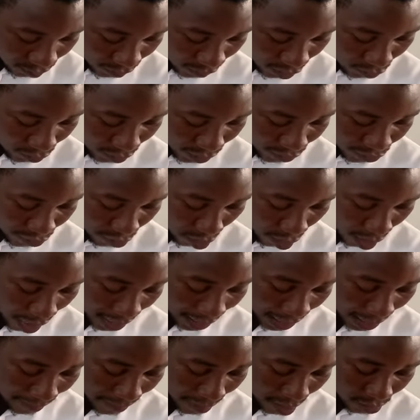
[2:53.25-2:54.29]
withdraw
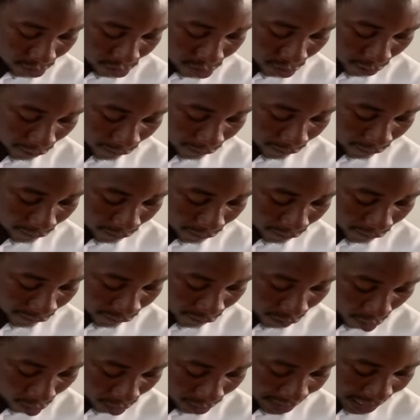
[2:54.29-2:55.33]
an amount of
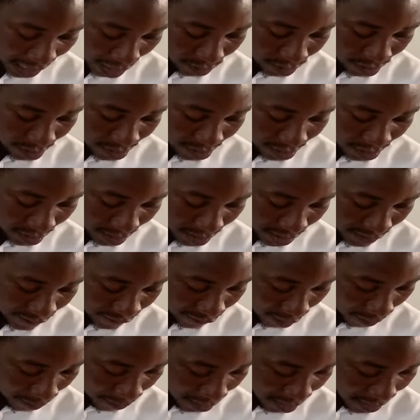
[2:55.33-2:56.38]
4,000 cedis
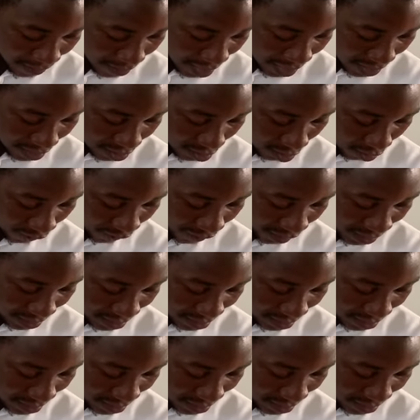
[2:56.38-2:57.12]
for payment of his